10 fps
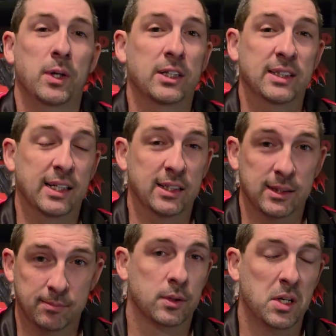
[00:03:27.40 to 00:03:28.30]
want
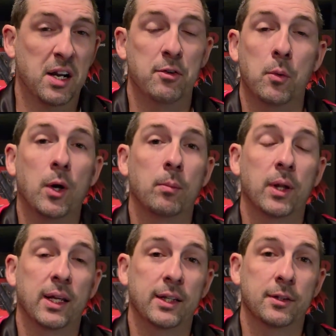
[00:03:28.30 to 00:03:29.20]
to
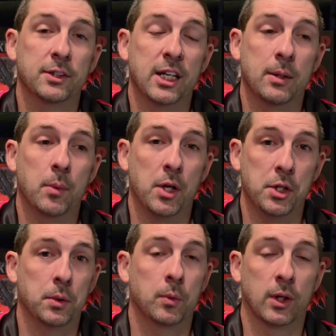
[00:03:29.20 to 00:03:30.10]
play Kill Team
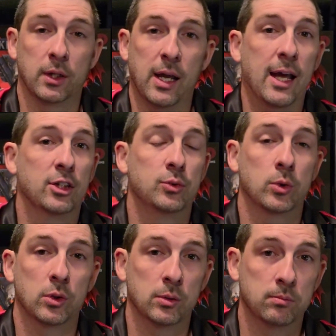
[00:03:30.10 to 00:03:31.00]
and you want
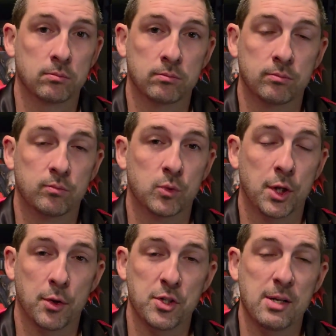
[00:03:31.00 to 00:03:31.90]
actual
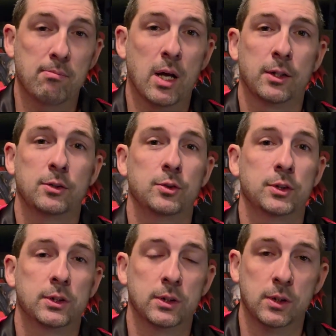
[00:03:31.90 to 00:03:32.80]
Kill Team
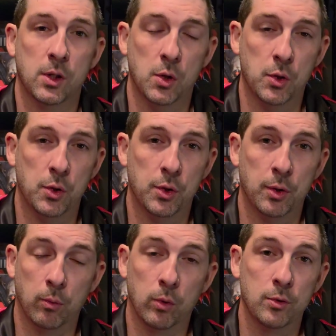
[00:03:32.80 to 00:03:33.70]
models,
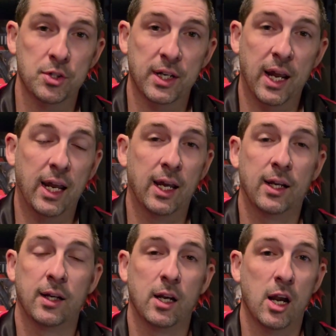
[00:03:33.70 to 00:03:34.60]
the rules in
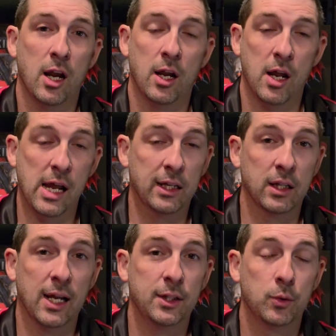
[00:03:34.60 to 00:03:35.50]
hand, a
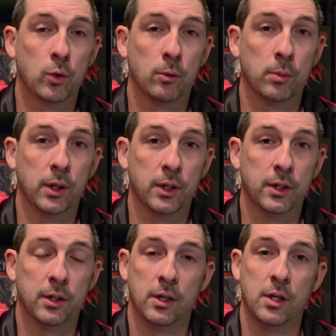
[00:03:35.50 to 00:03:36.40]
light core
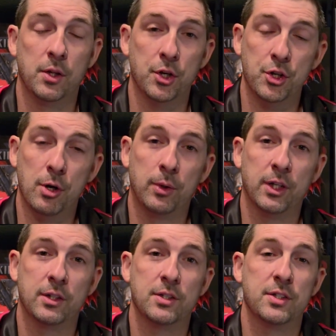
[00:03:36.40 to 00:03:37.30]
book, the
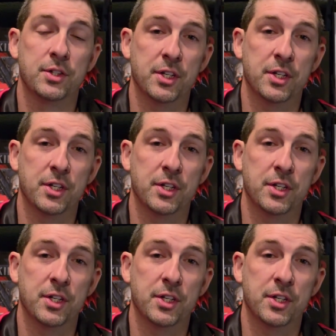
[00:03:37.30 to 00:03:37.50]
tokens,